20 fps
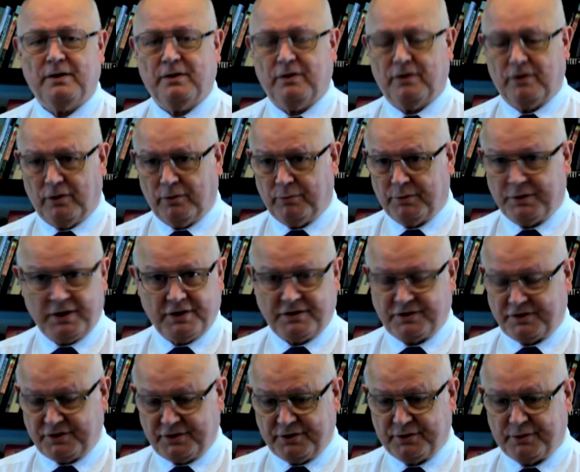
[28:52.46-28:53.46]
all we need to
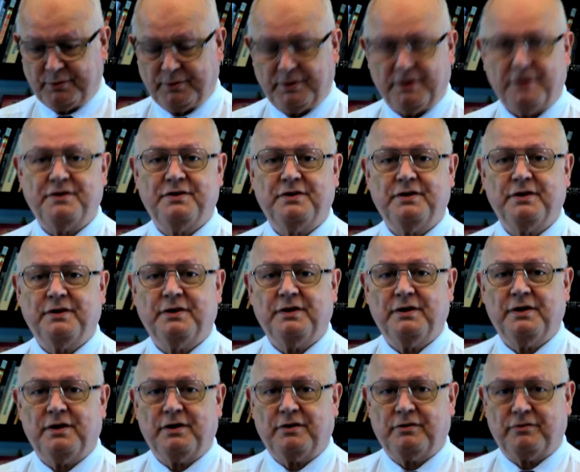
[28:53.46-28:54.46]
do is
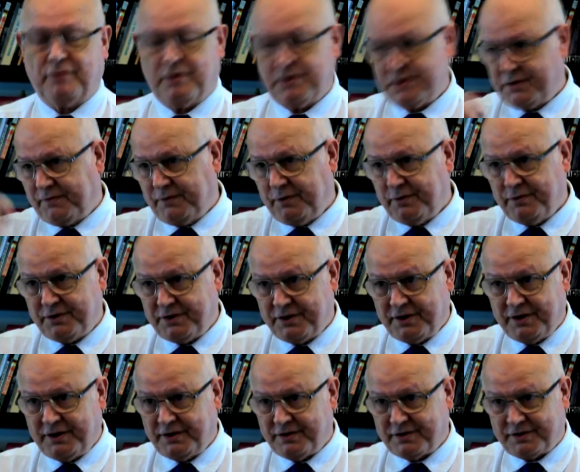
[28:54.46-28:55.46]
cross a few
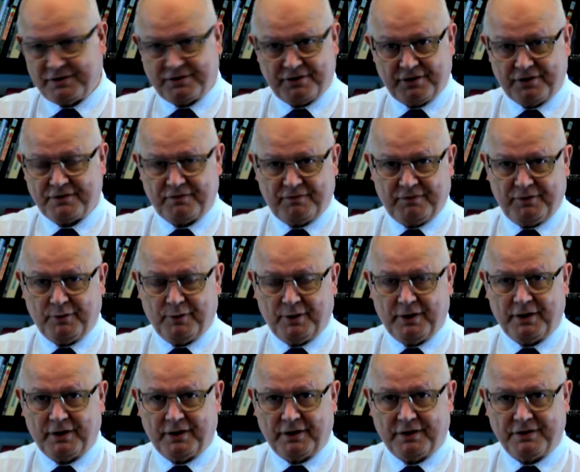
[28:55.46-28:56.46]
T's and dot a few
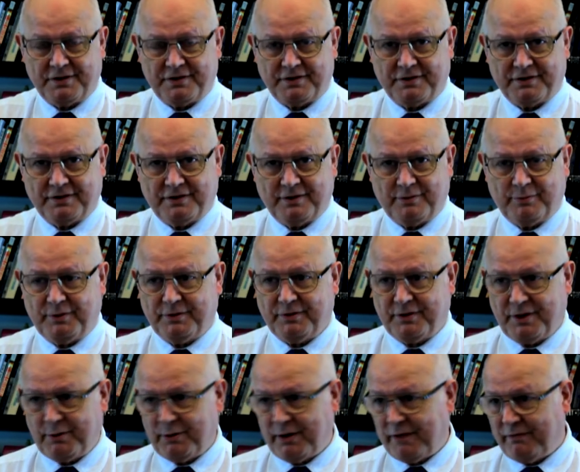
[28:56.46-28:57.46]
I's and we'll
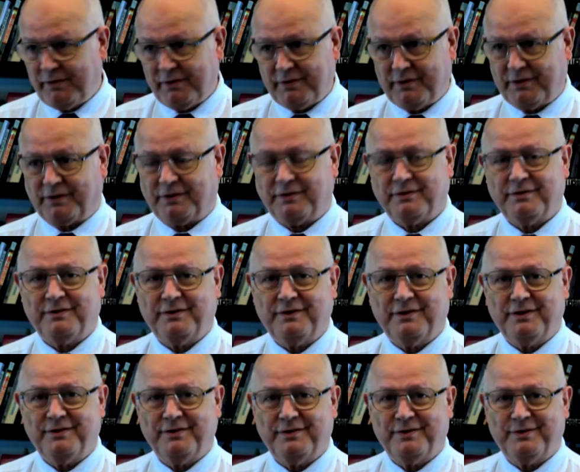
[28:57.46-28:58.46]
know everything, you
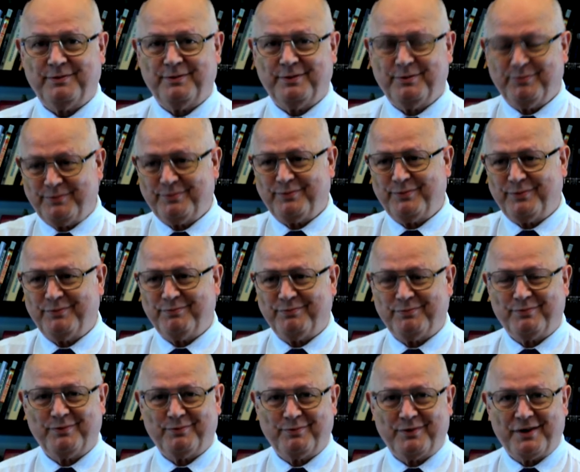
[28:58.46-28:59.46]
know.
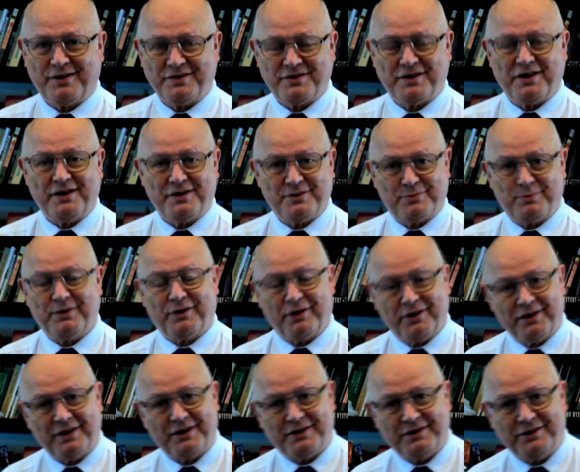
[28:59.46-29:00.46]
Our science, we got
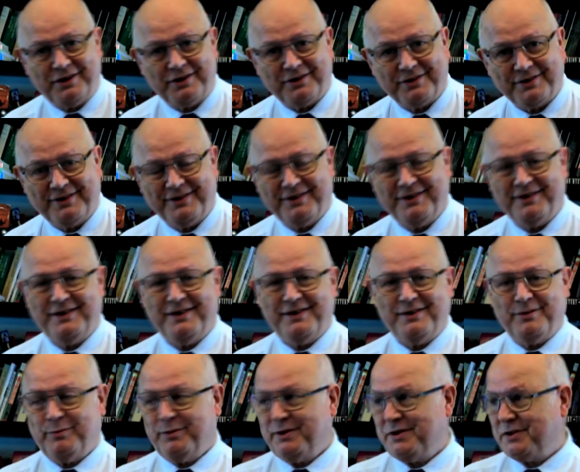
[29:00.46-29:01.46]
it, you know.
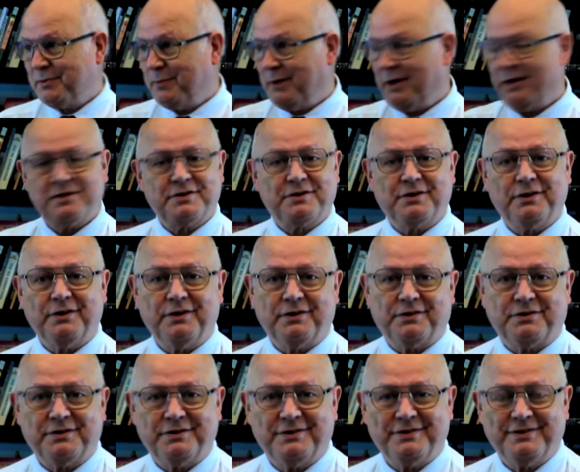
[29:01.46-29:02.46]
We're as smart as
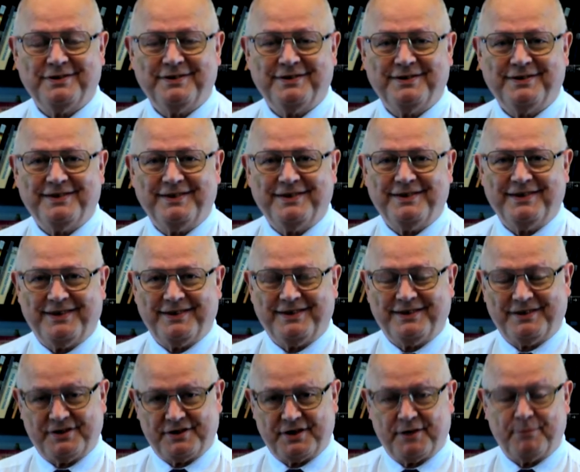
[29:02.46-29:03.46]
God.
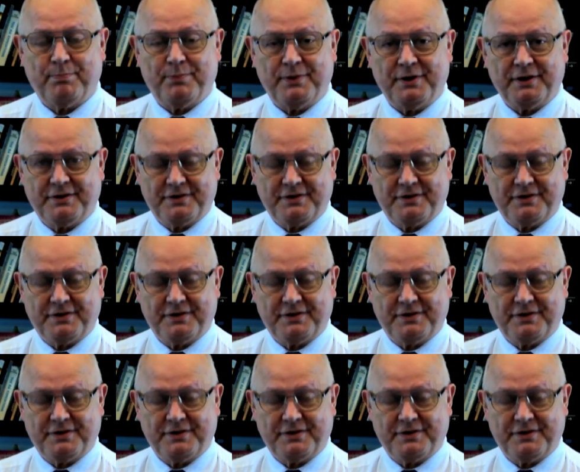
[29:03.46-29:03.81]
It's a big